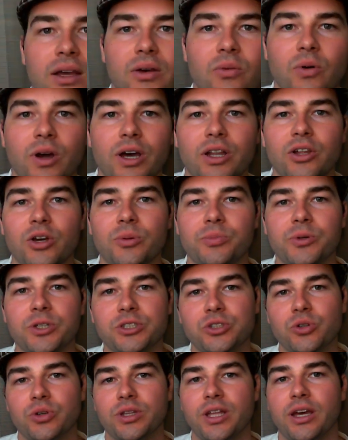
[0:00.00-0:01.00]
Well, I hope you
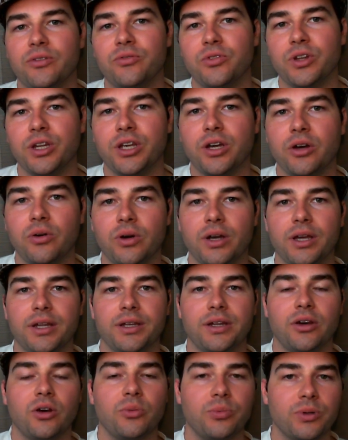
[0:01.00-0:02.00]
enjoyed that video
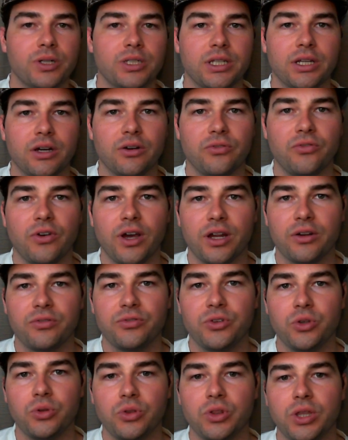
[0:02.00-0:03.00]
and hope it clarified a
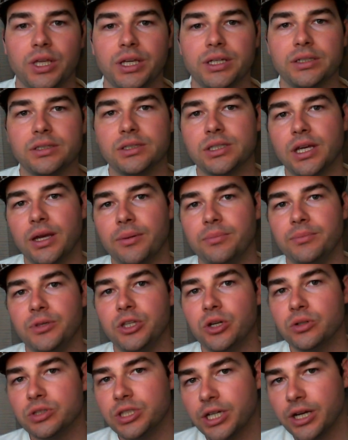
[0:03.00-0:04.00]
few things.
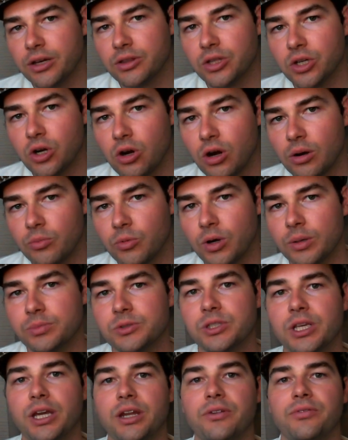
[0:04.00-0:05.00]
You know, check out the CARB
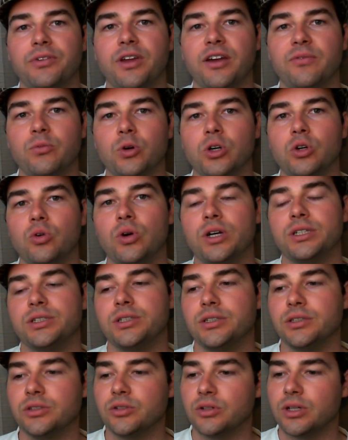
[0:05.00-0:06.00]
website if you have more
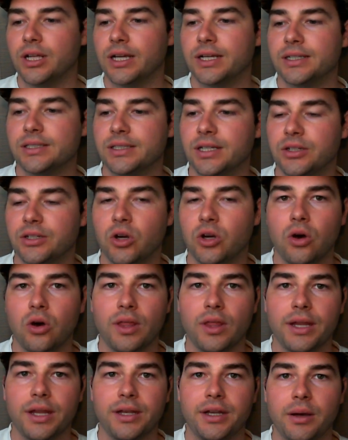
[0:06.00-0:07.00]
questions, or like I said,
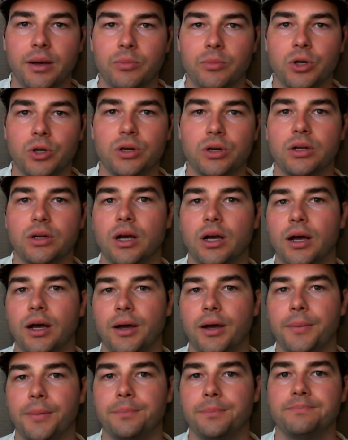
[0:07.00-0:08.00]
call that number,
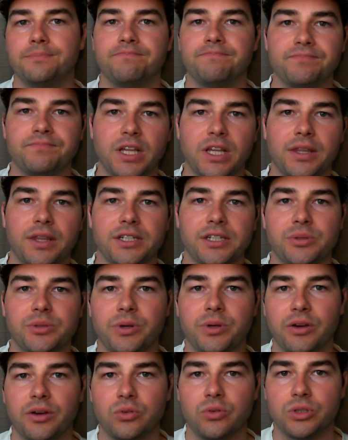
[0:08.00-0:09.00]
and they
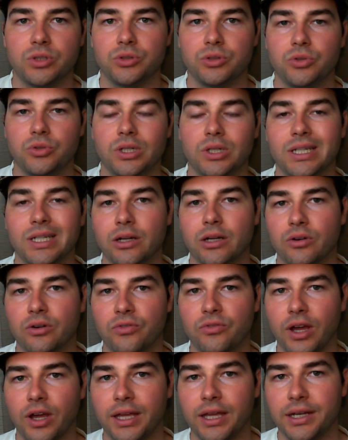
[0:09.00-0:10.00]
should be able to
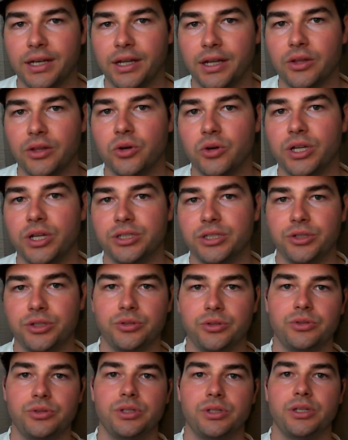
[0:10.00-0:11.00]
clarify any other
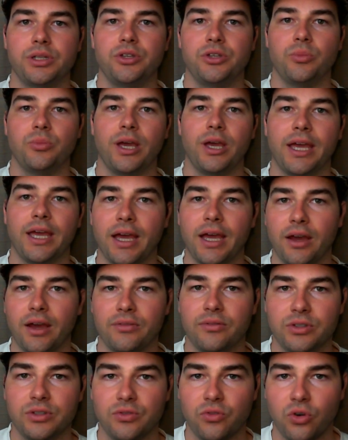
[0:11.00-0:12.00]
issues you may
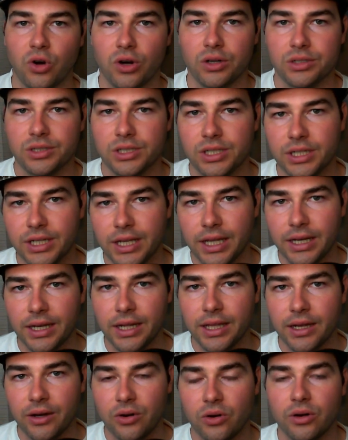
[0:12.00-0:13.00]
have as far as getting
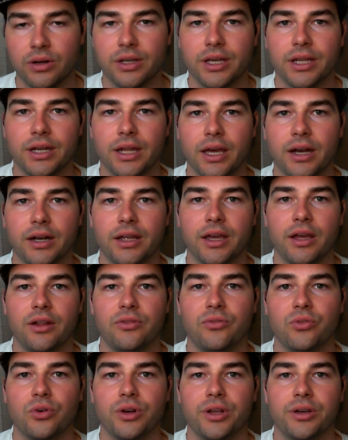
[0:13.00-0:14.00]
in or getting out of
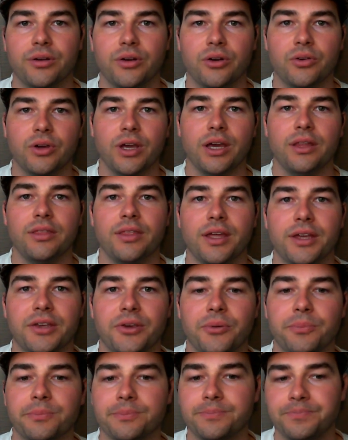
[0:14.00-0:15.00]
California. Okay, thank you.